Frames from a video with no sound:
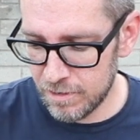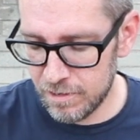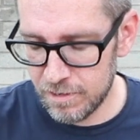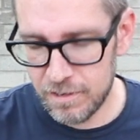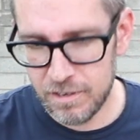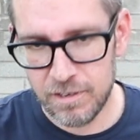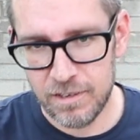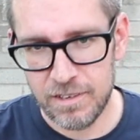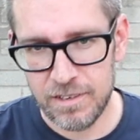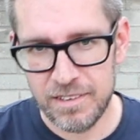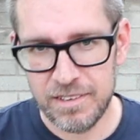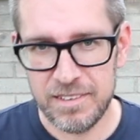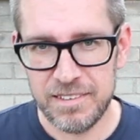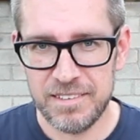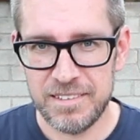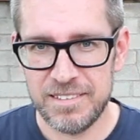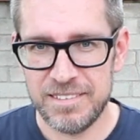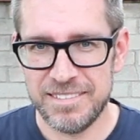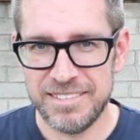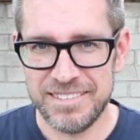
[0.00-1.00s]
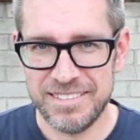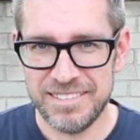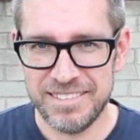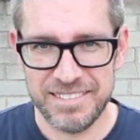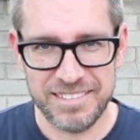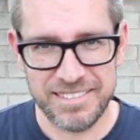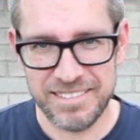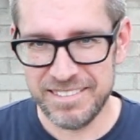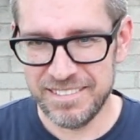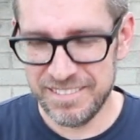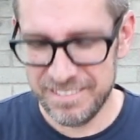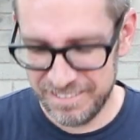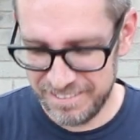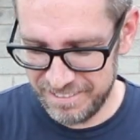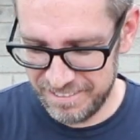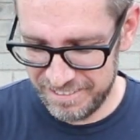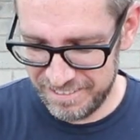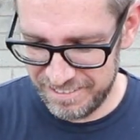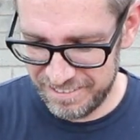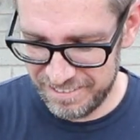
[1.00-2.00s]

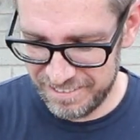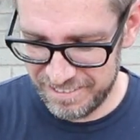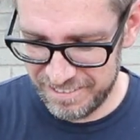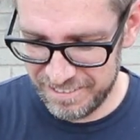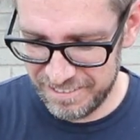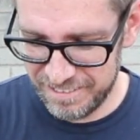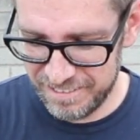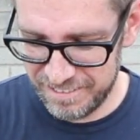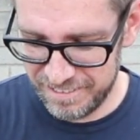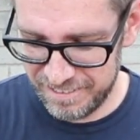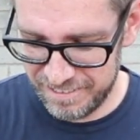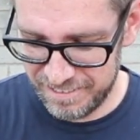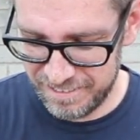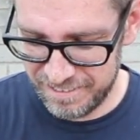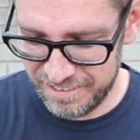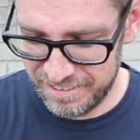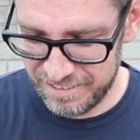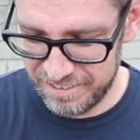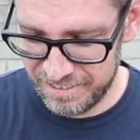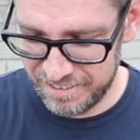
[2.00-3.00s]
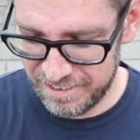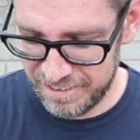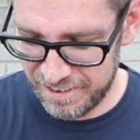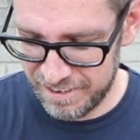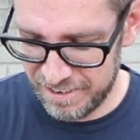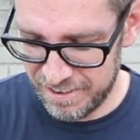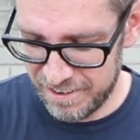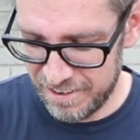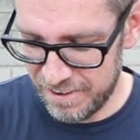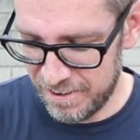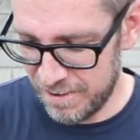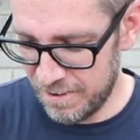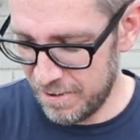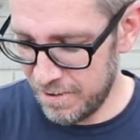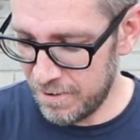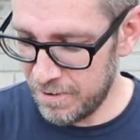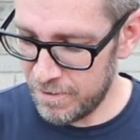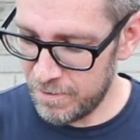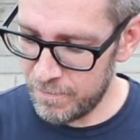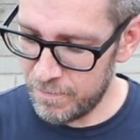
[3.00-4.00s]

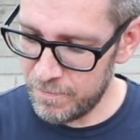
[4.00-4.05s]
(no one is talking)